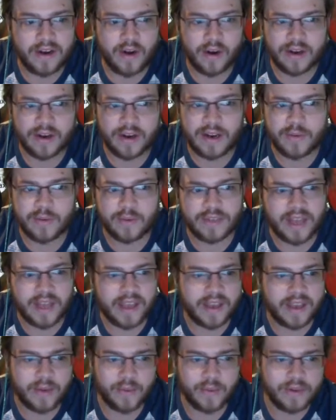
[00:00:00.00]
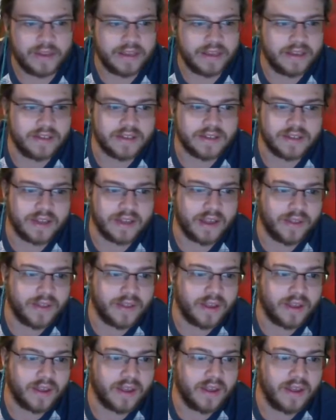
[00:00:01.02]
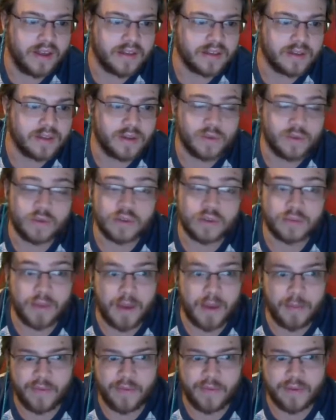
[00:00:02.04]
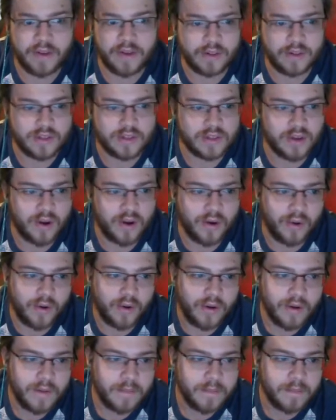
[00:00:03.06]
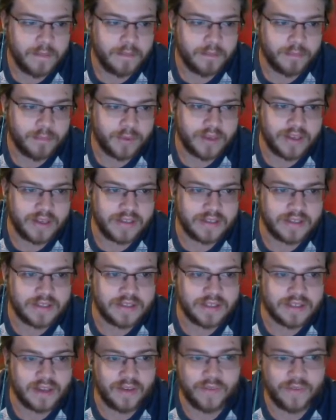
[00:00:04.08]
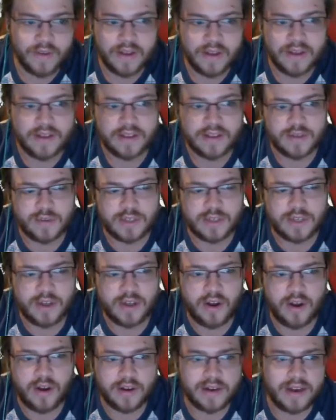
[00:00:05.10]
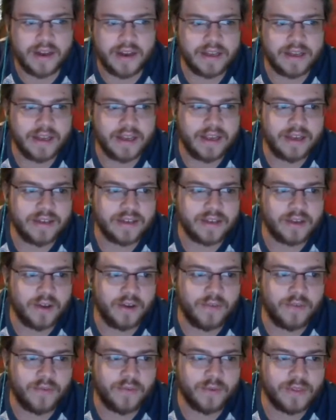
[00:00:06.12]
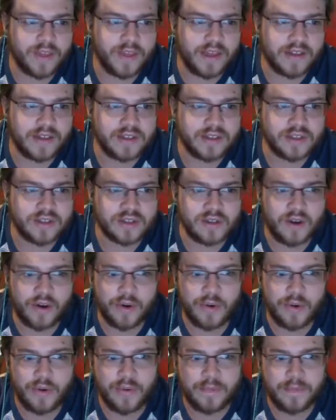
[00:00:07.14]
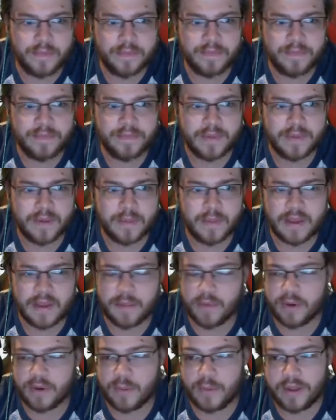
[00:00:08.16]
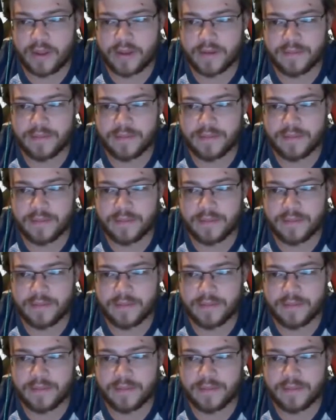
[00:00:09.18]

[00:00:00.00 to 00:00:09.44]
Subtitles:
Arcanine will tank it really easily, I think. So then we'll just pop off another Snarl. Pretty easy stuff. Switch into Arcanine and go for that Snarl. Make it pretty weak.